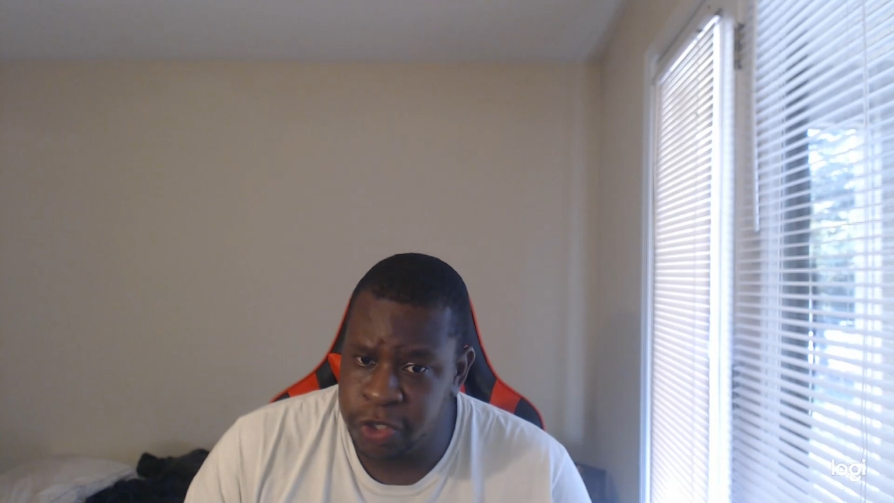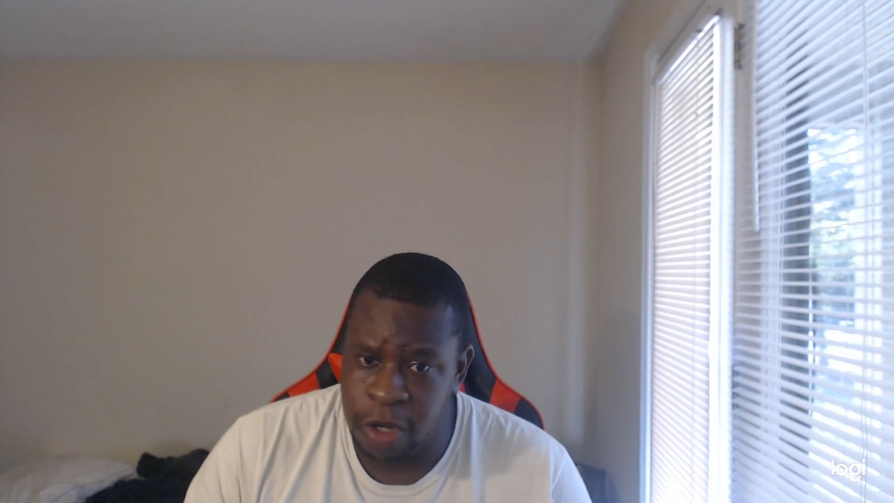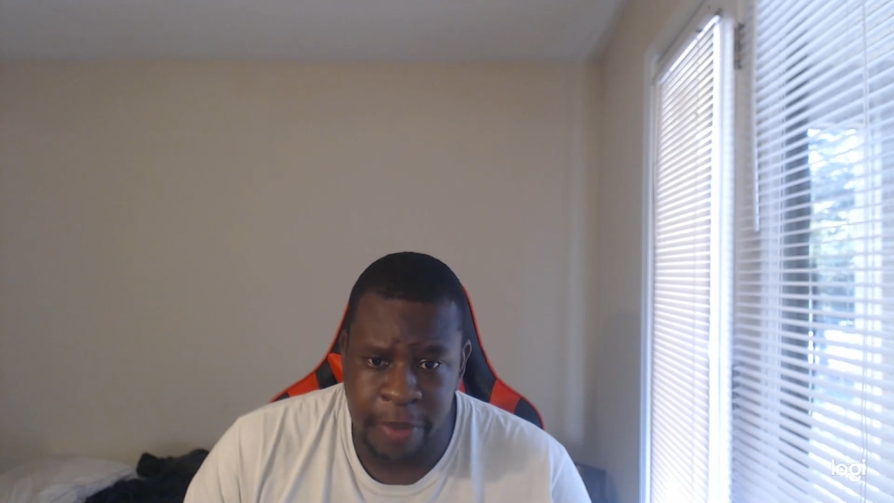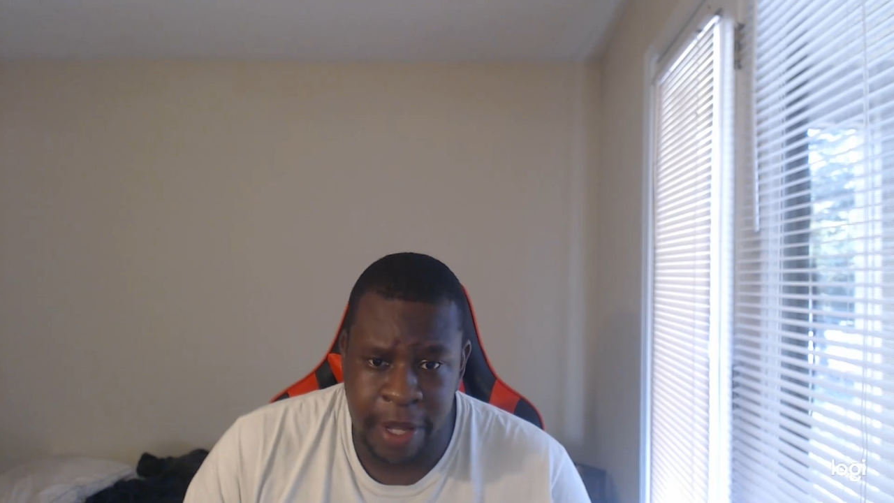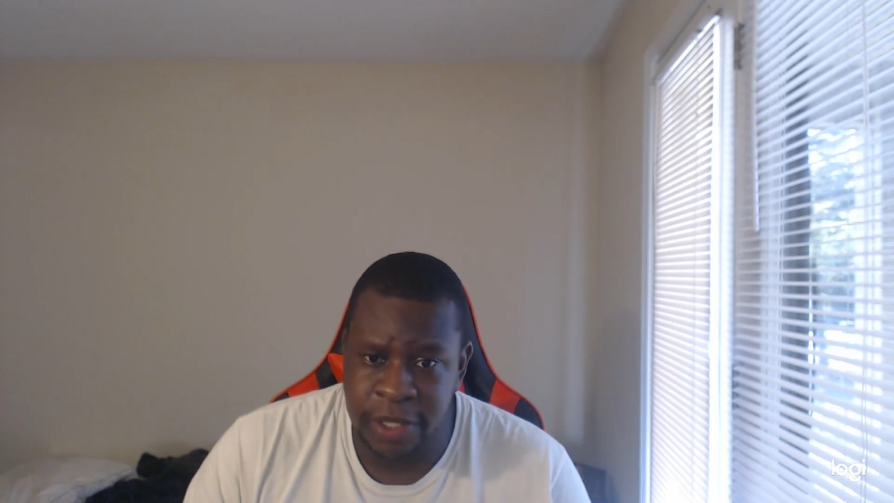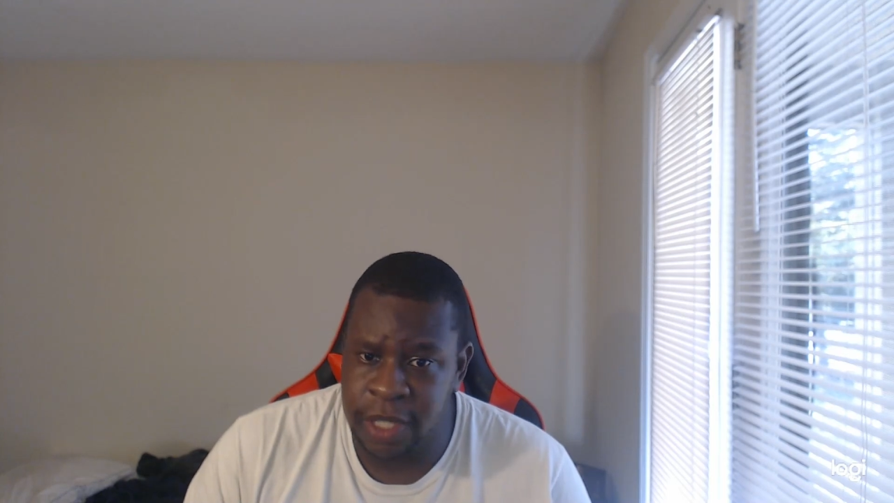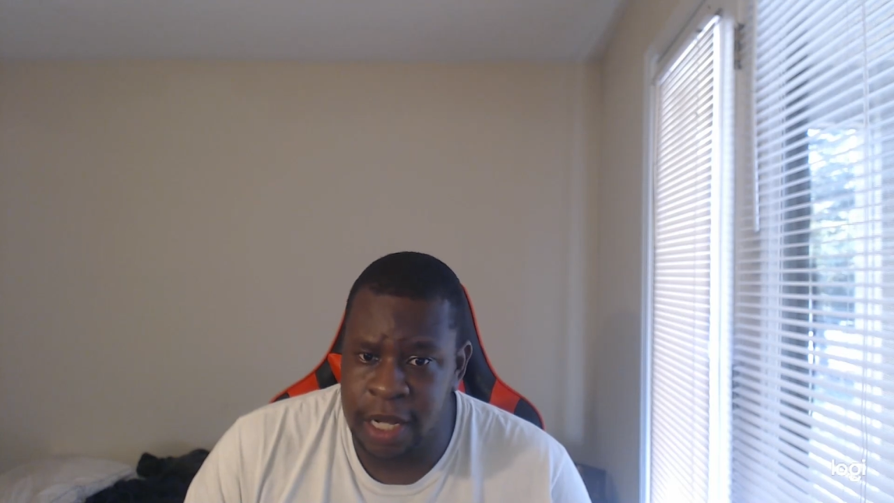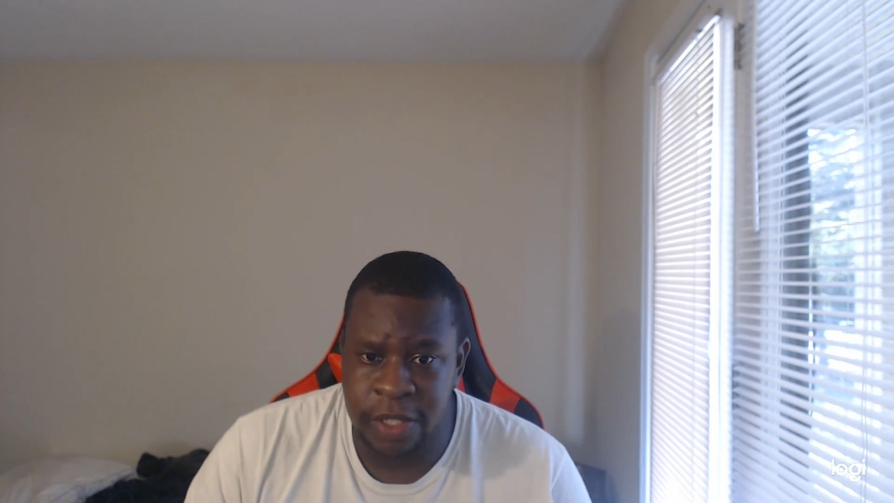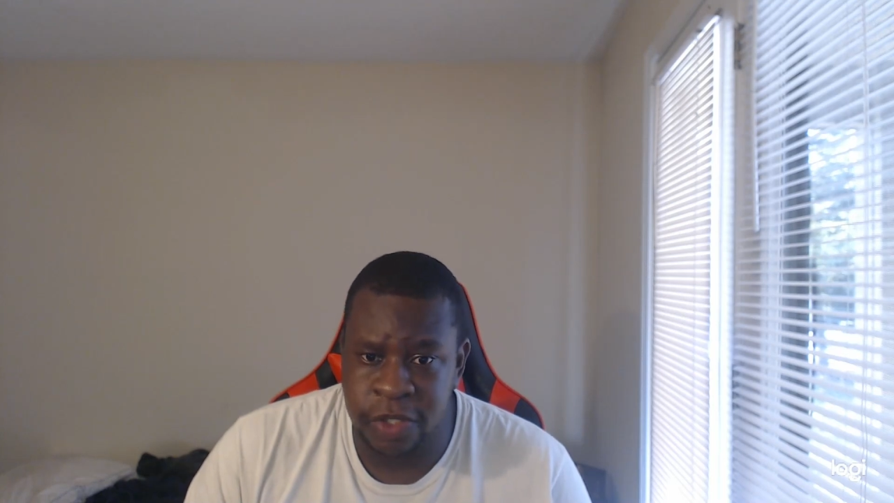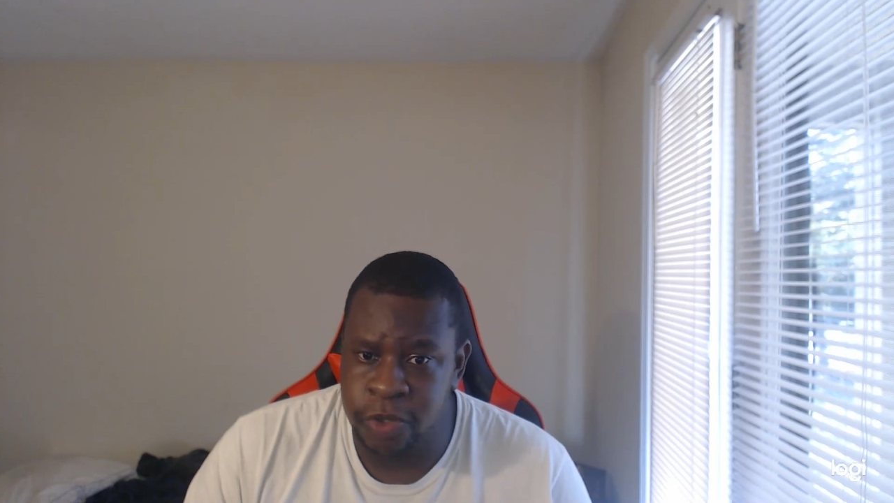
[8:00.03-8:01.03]
base
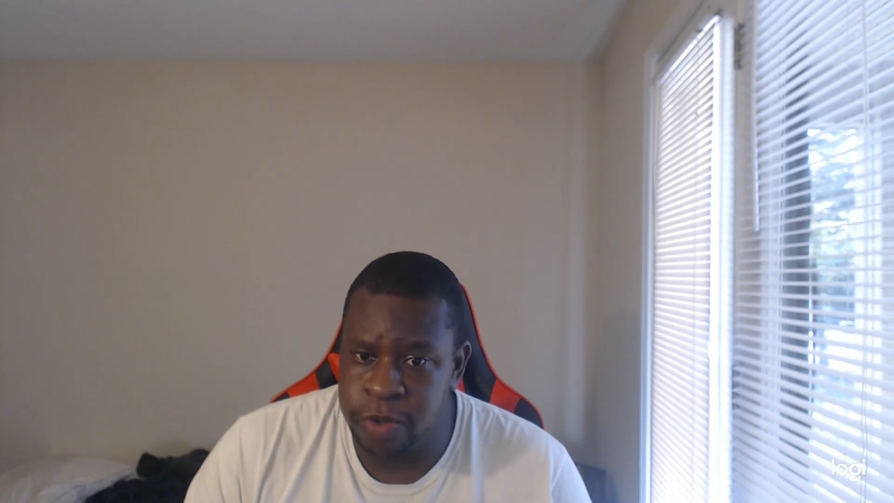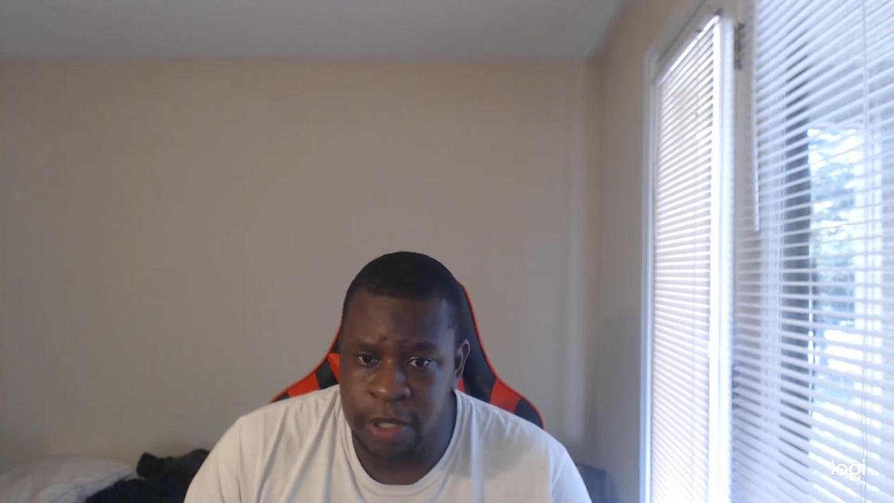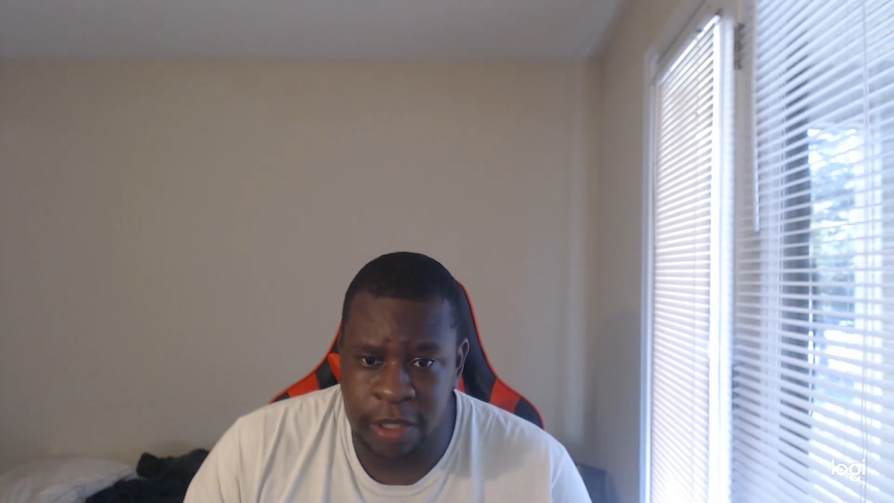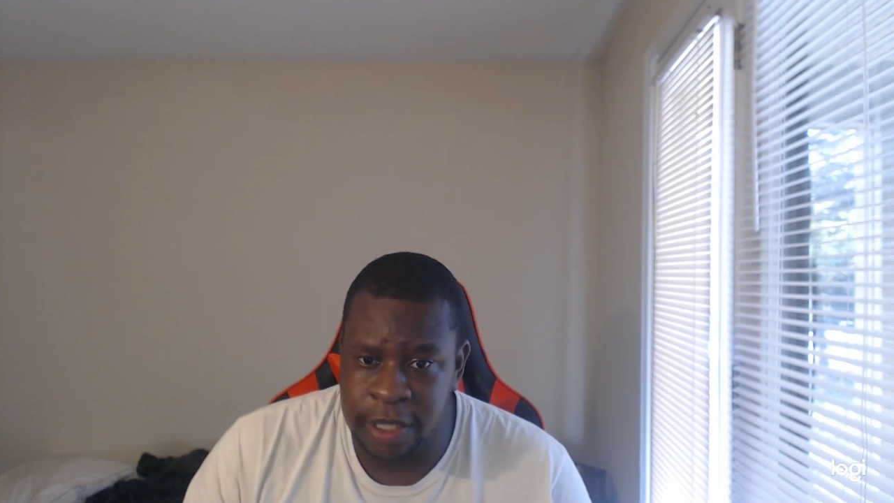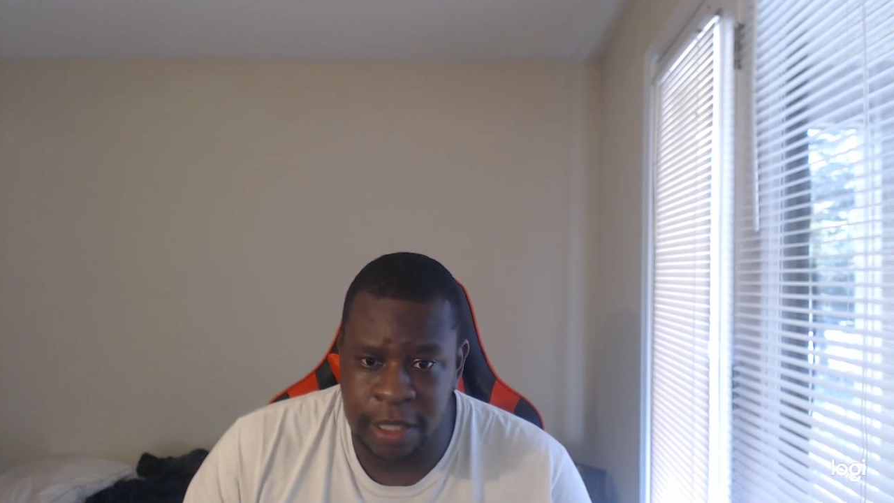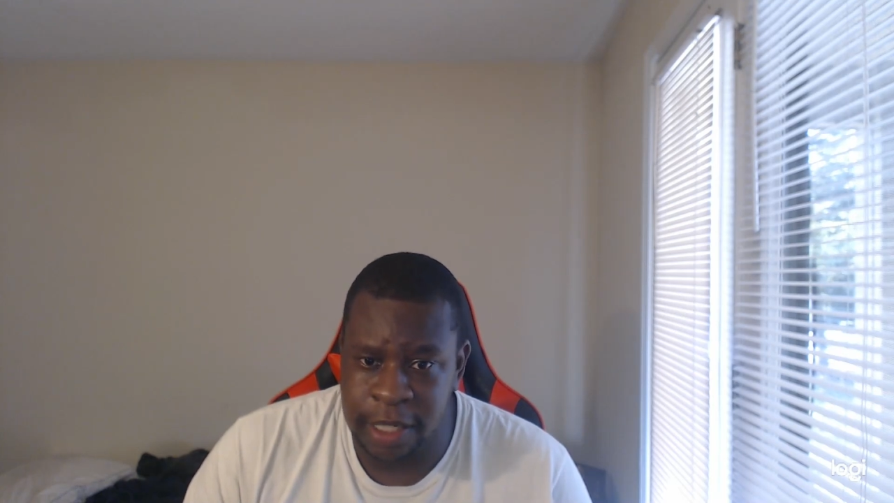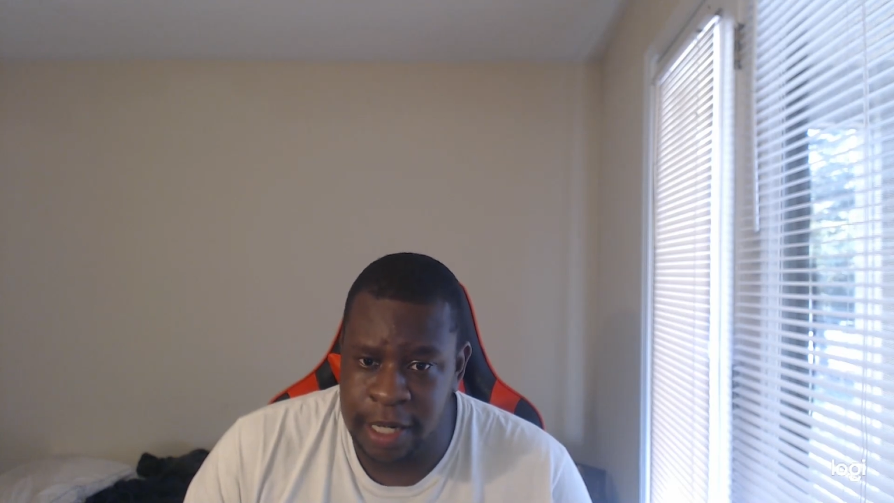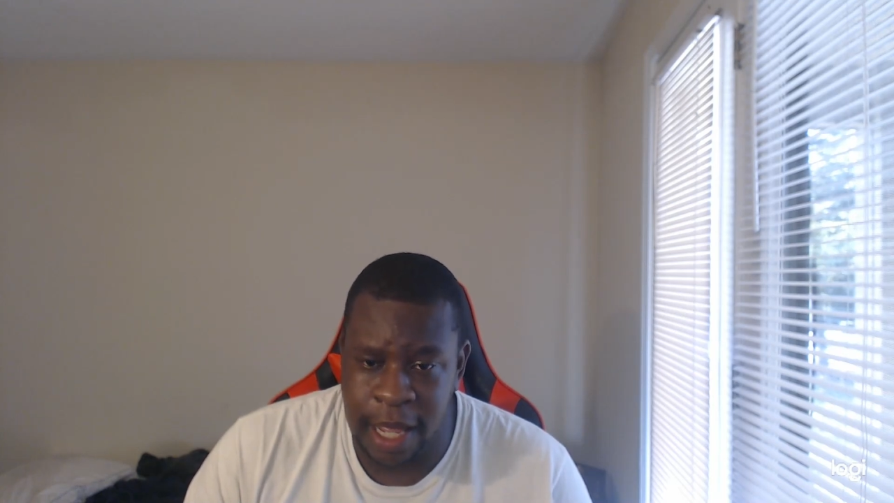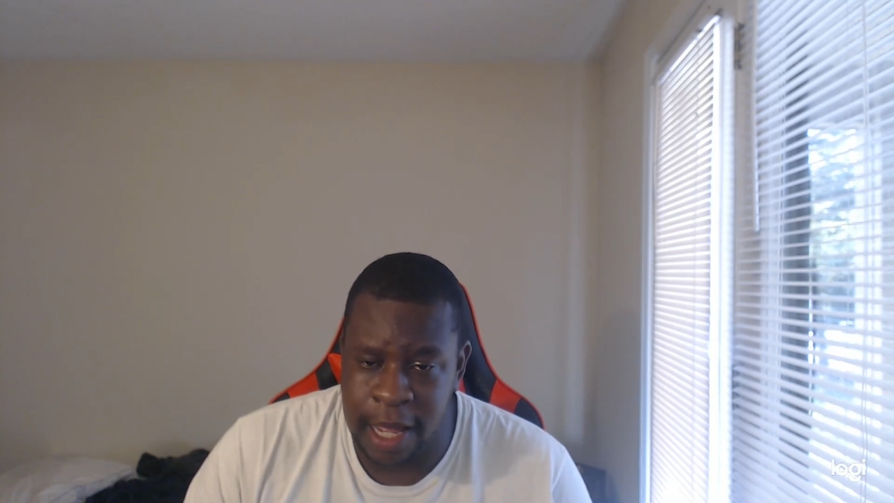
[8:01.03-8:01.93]
to